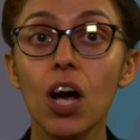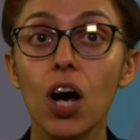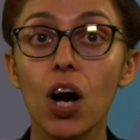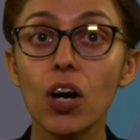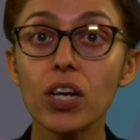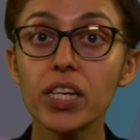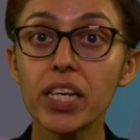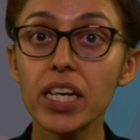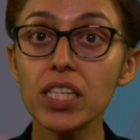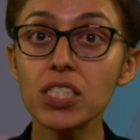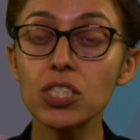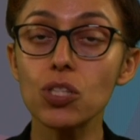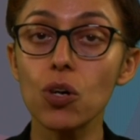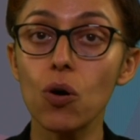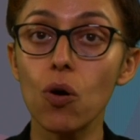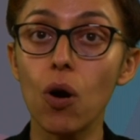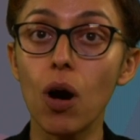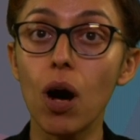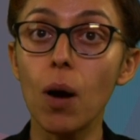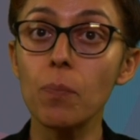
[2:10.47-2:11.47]
Okay,
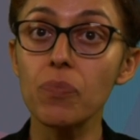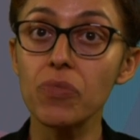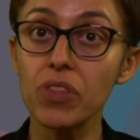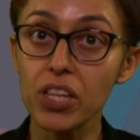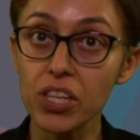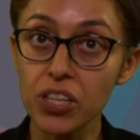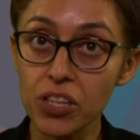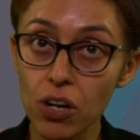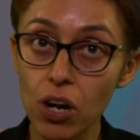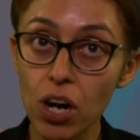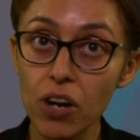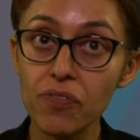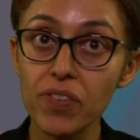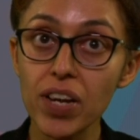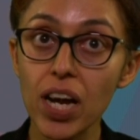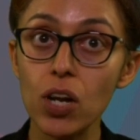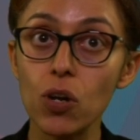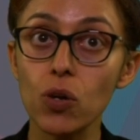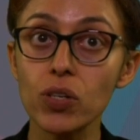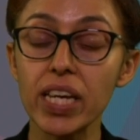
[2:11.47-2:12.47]
so here we
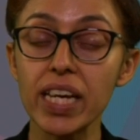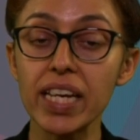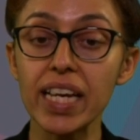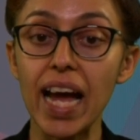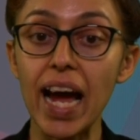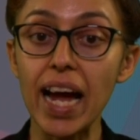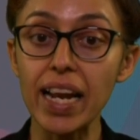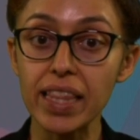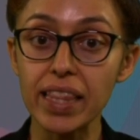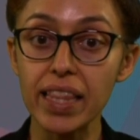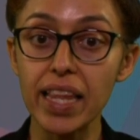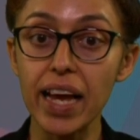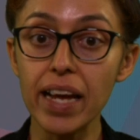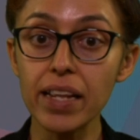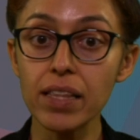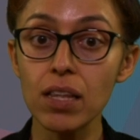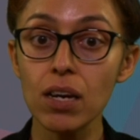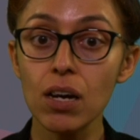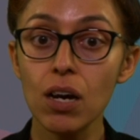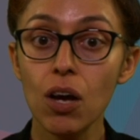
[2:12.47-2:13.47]
are looking at
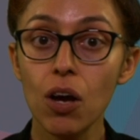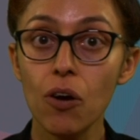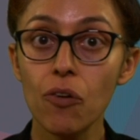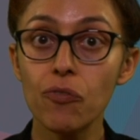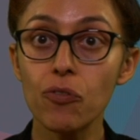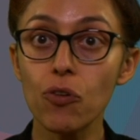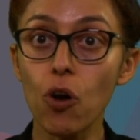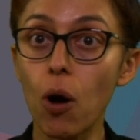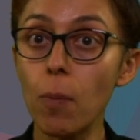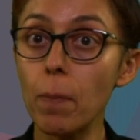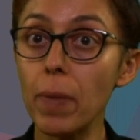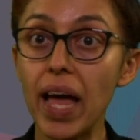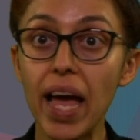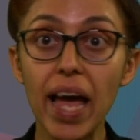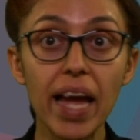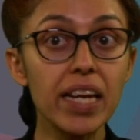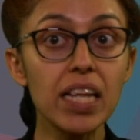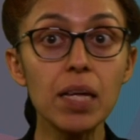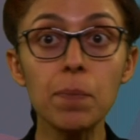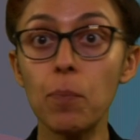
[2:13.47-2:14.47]
death from
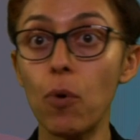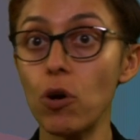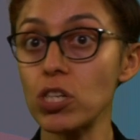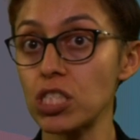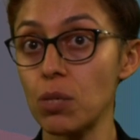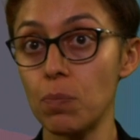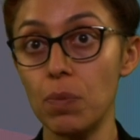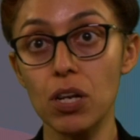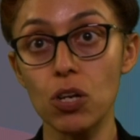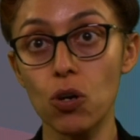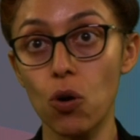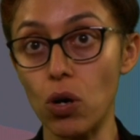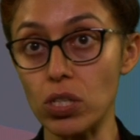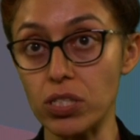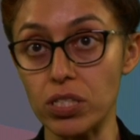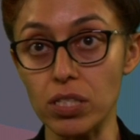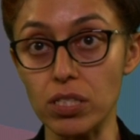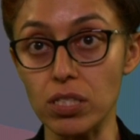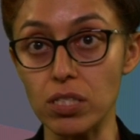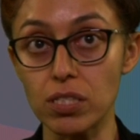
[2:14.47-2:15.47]
any possible
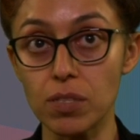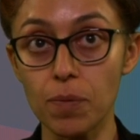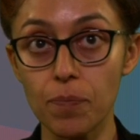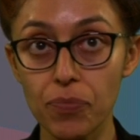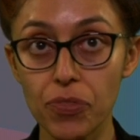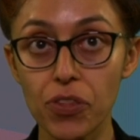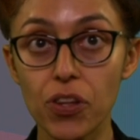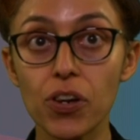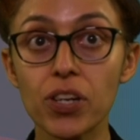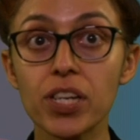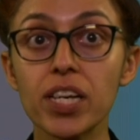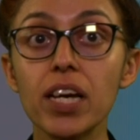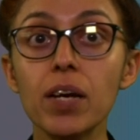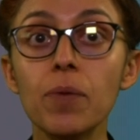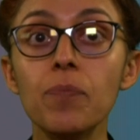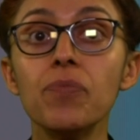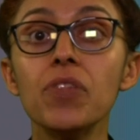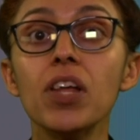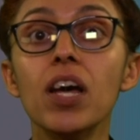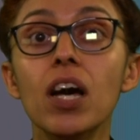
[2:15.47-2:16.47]
causes. Okay,
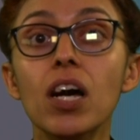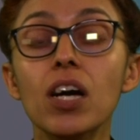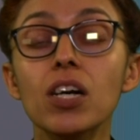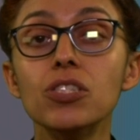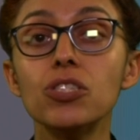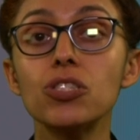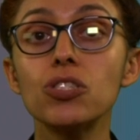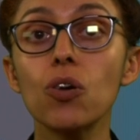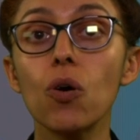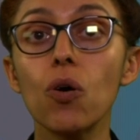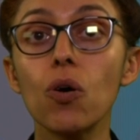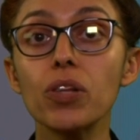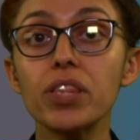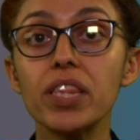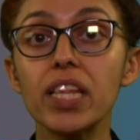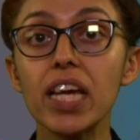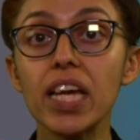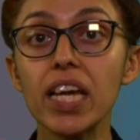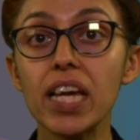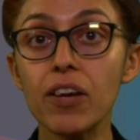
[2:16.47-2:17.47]
so
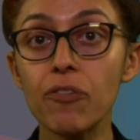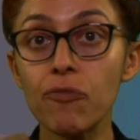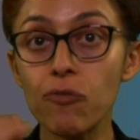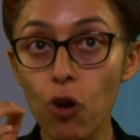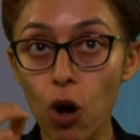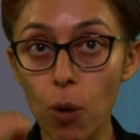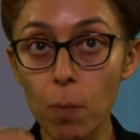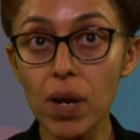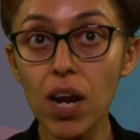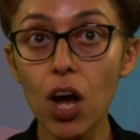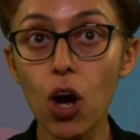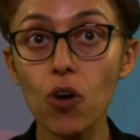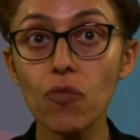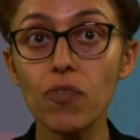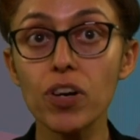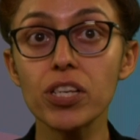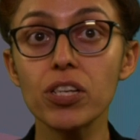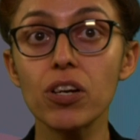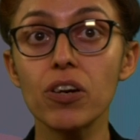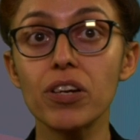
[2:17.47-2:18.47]
the formula over
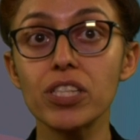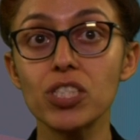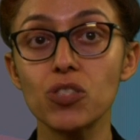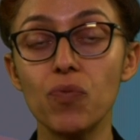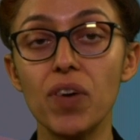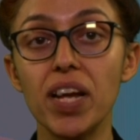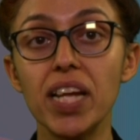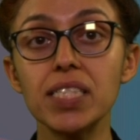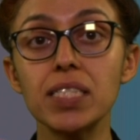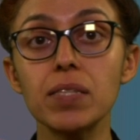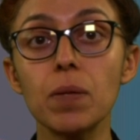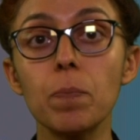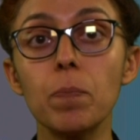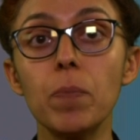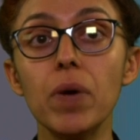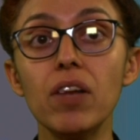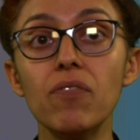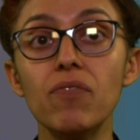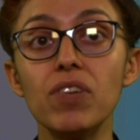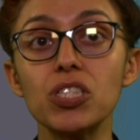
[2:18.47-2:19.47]
here is very
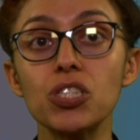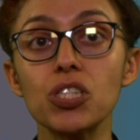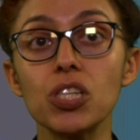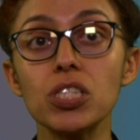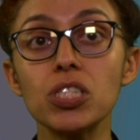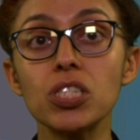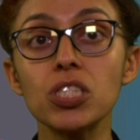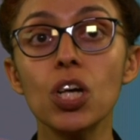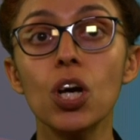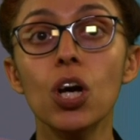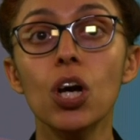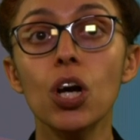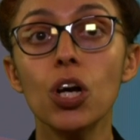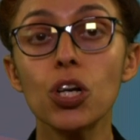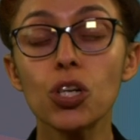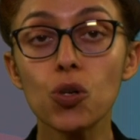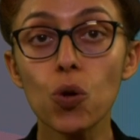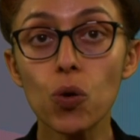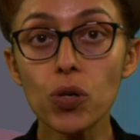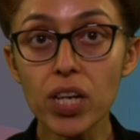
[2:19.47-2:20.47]
simple, which is
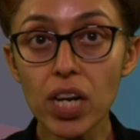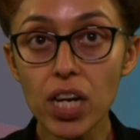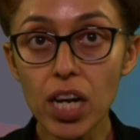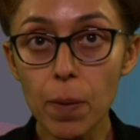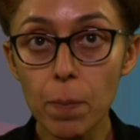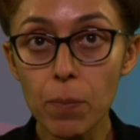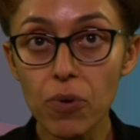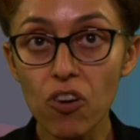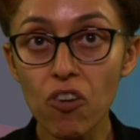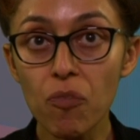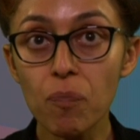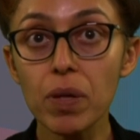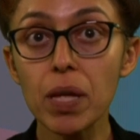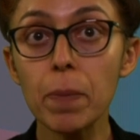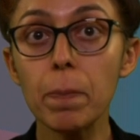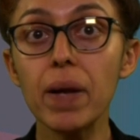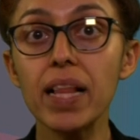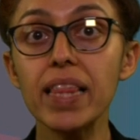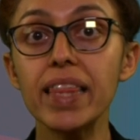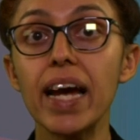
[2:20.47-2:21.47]
total number of
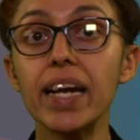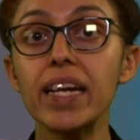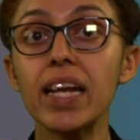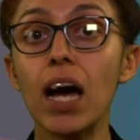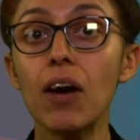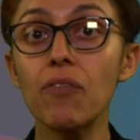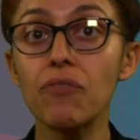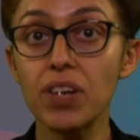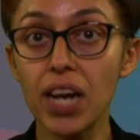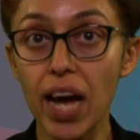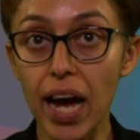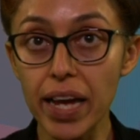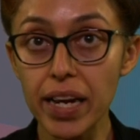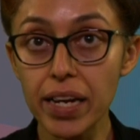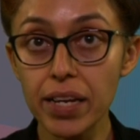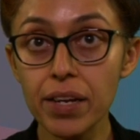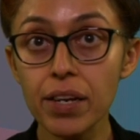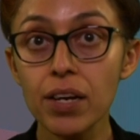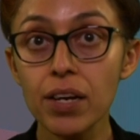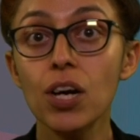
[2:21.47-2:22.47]
people that have died
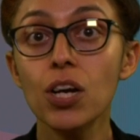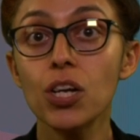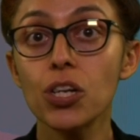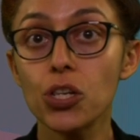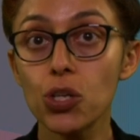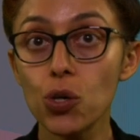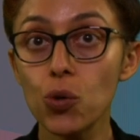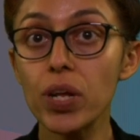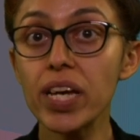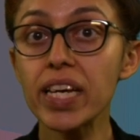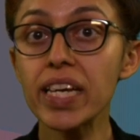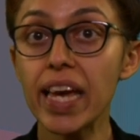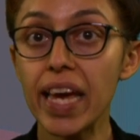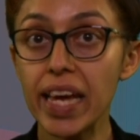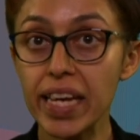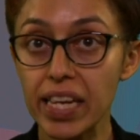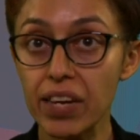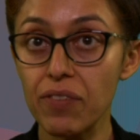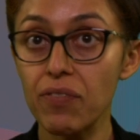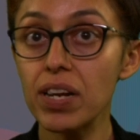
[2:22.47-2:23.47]
during a
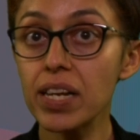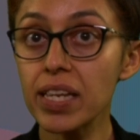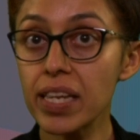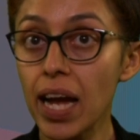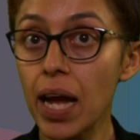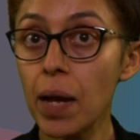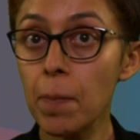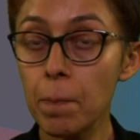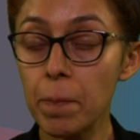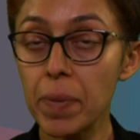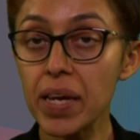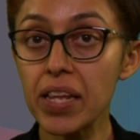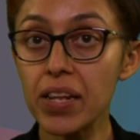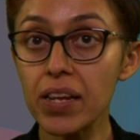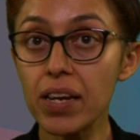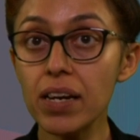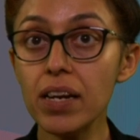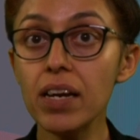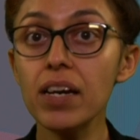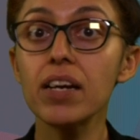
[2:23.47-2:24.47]
given time
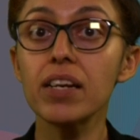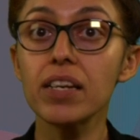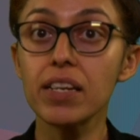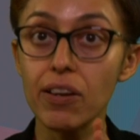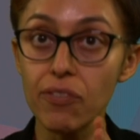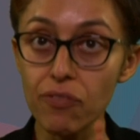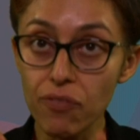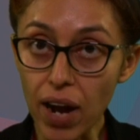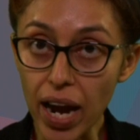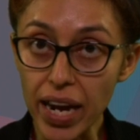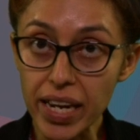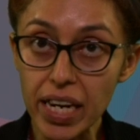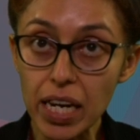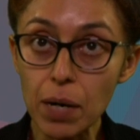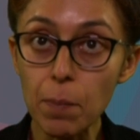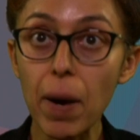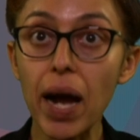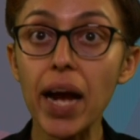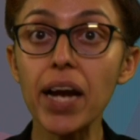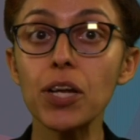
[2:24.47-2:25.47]
period
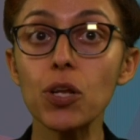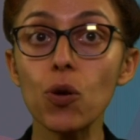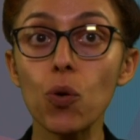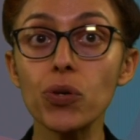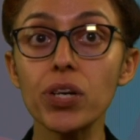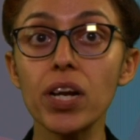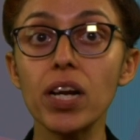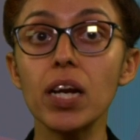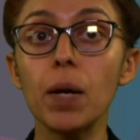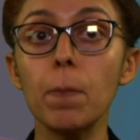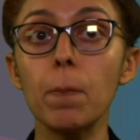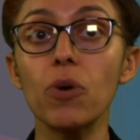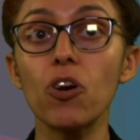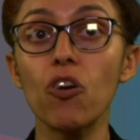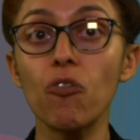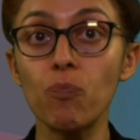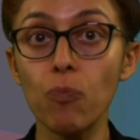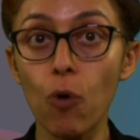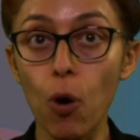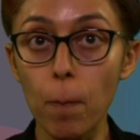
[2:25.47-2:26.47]
divided by total number
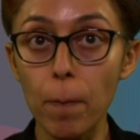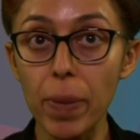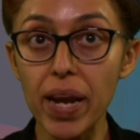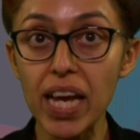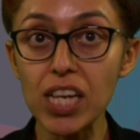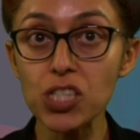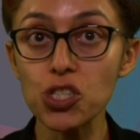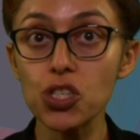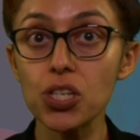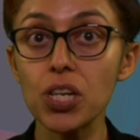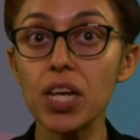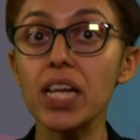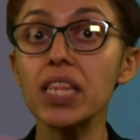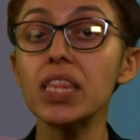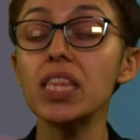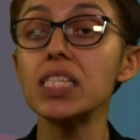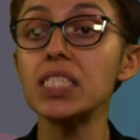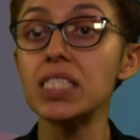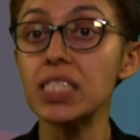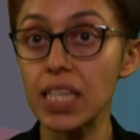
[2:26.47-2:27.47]
of population in
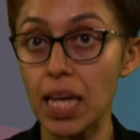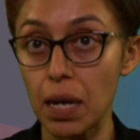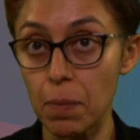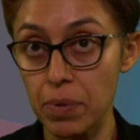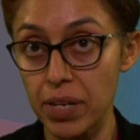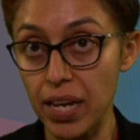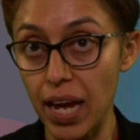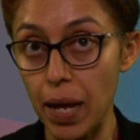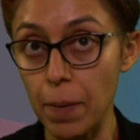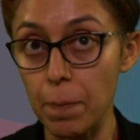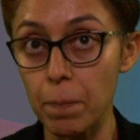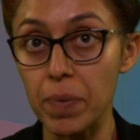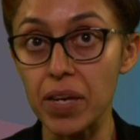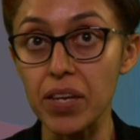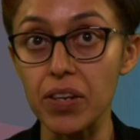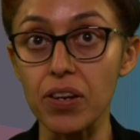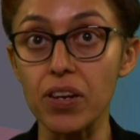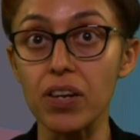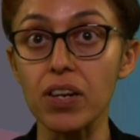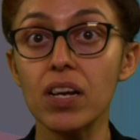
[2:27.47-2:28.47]
the same time
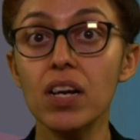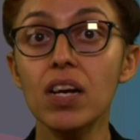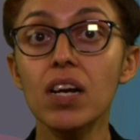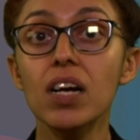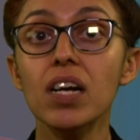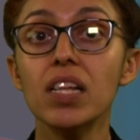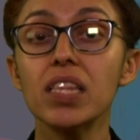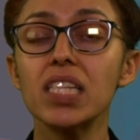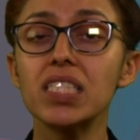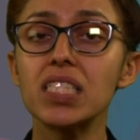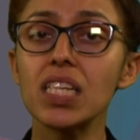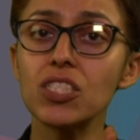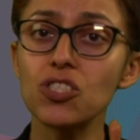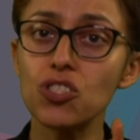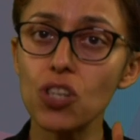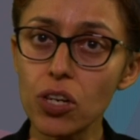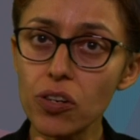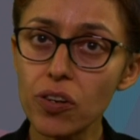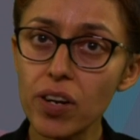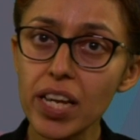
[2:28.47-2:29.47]
period. This is
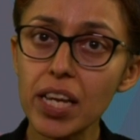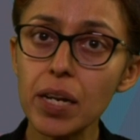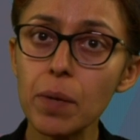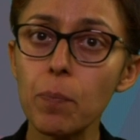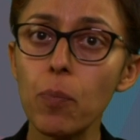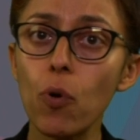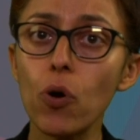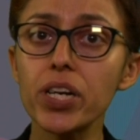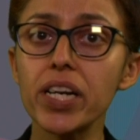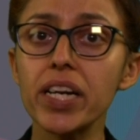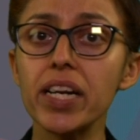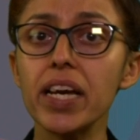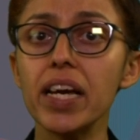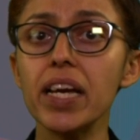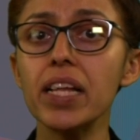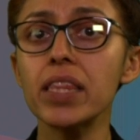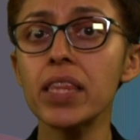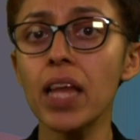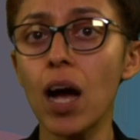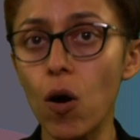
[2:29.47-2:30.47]
generally reported
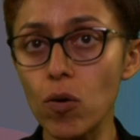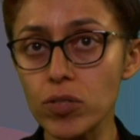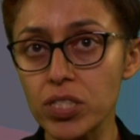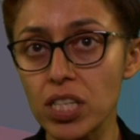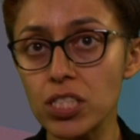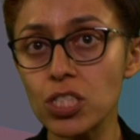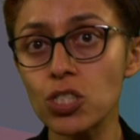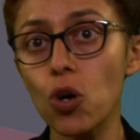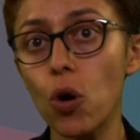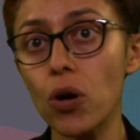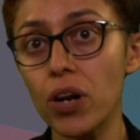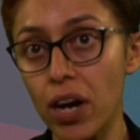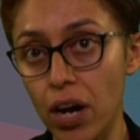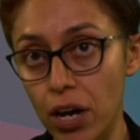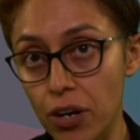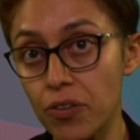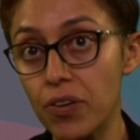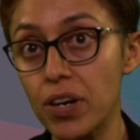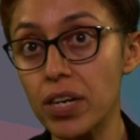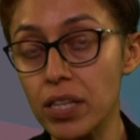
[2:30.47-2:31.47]
in thousands or
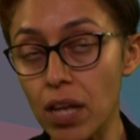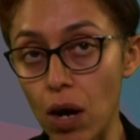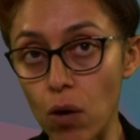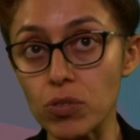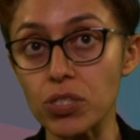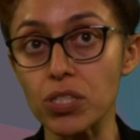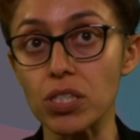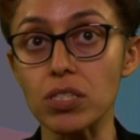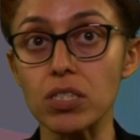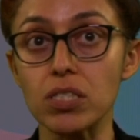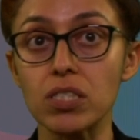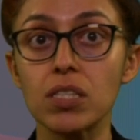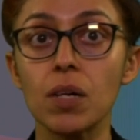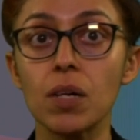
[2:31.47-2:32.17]
100,000s.